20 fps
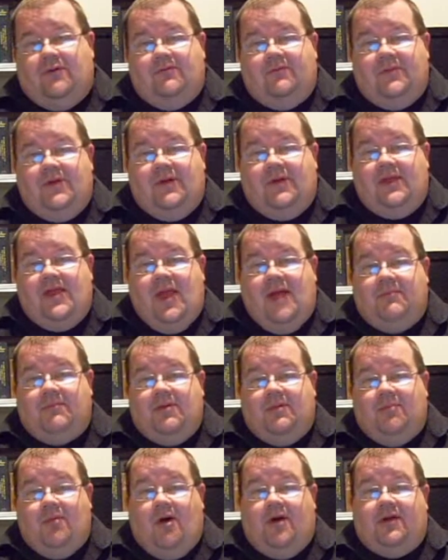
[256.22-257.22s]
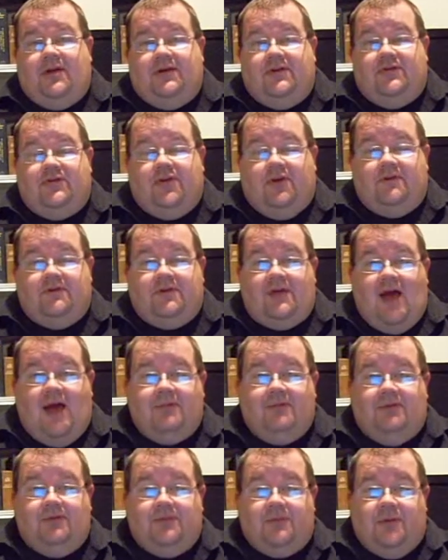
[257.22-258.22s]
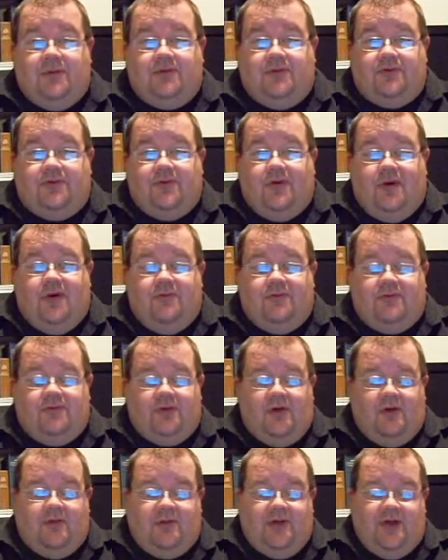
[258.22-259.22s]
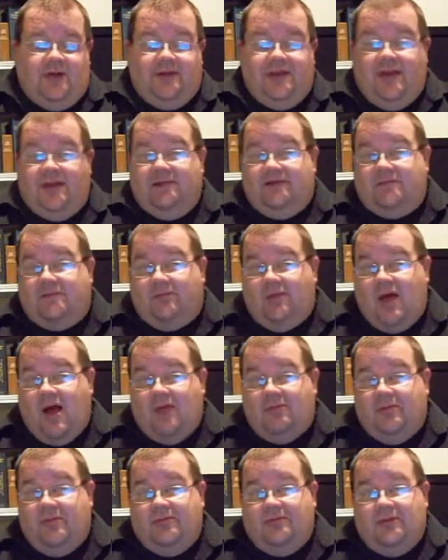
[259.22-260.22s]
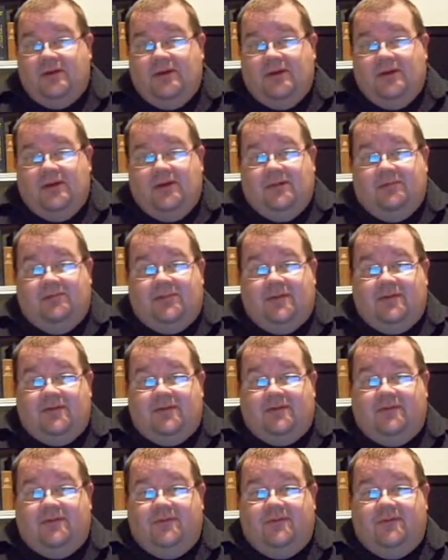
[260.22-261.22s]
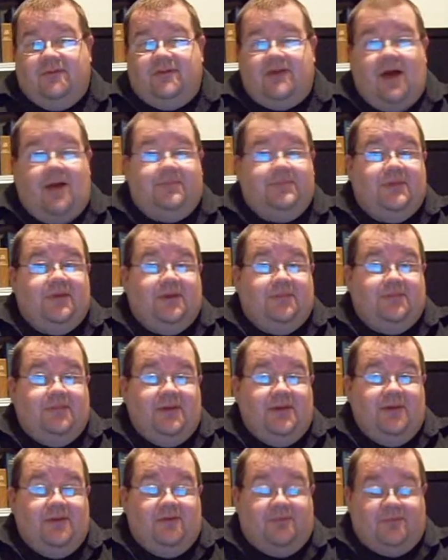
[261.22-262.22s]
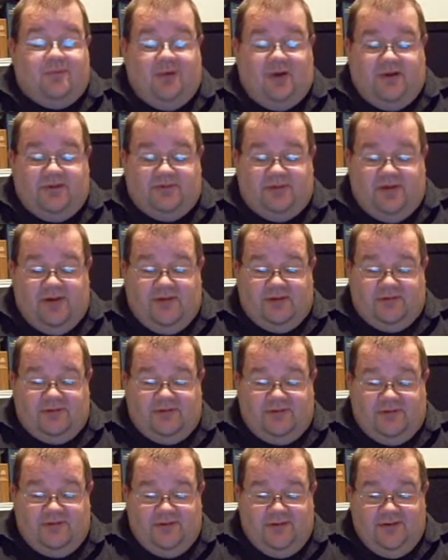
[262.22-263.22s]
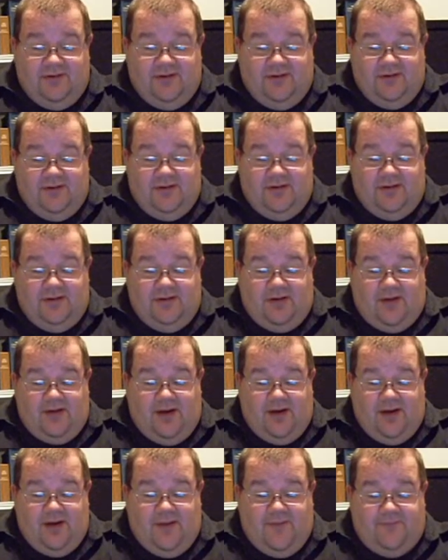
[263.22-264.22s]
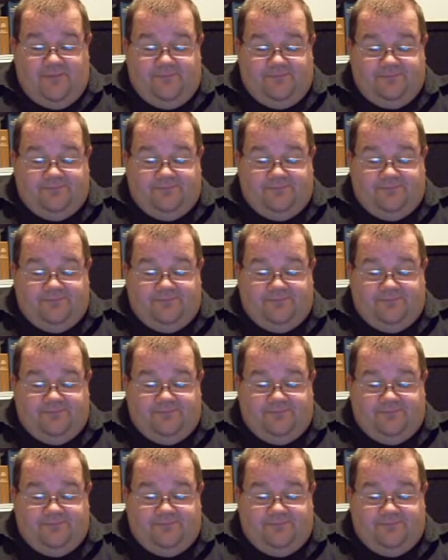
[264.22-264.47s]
he can't be brought in to serve the time he was supposed to serve. So that is a problem, but it doesn't really stop the appeal process. The